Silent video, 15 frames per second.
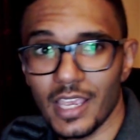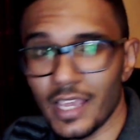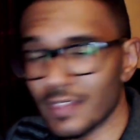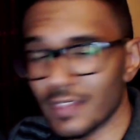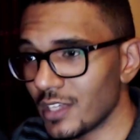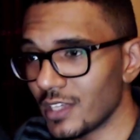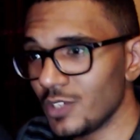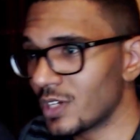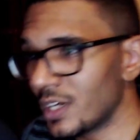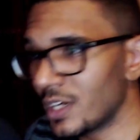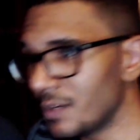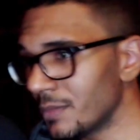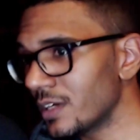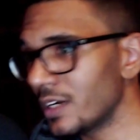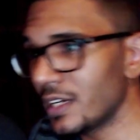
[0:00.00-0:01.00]
and then you
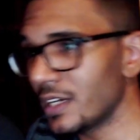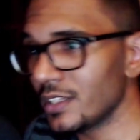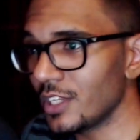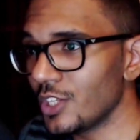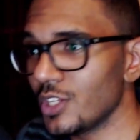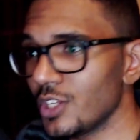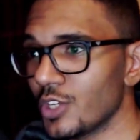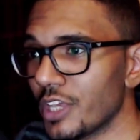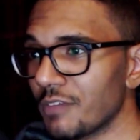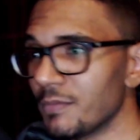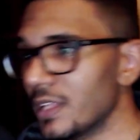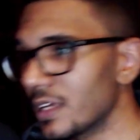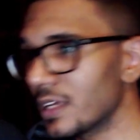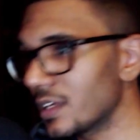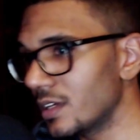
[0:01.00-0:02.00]
come here and then you give
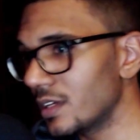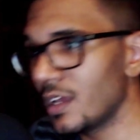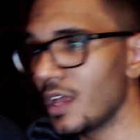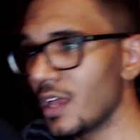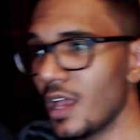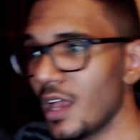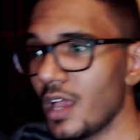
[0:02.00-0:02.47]
me like a